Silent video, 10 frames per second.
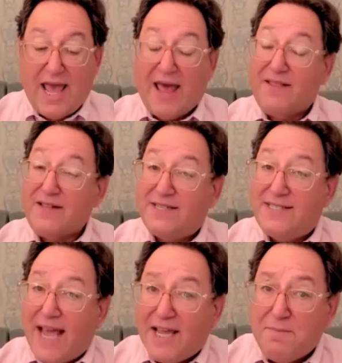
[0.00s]
And the
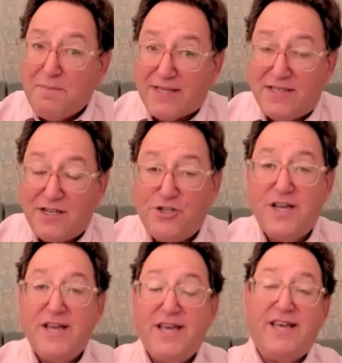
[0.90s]
second message
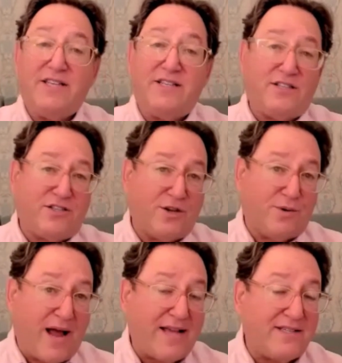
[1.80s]
is
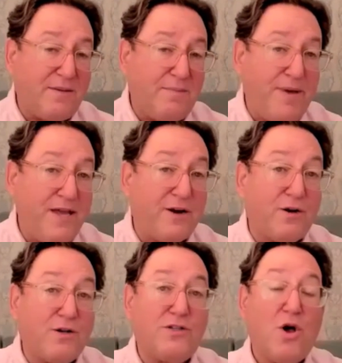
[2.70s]
tzaras
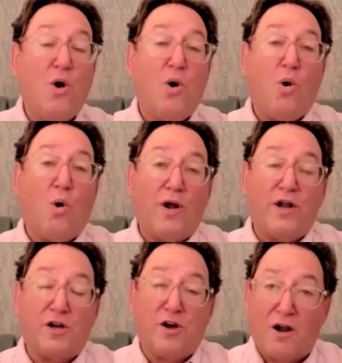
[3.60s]
appears on
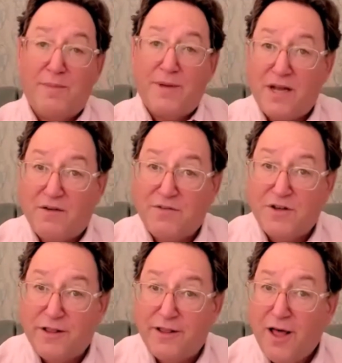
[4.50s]
a garment of
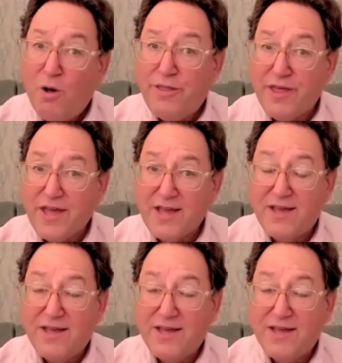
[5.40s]
clothing.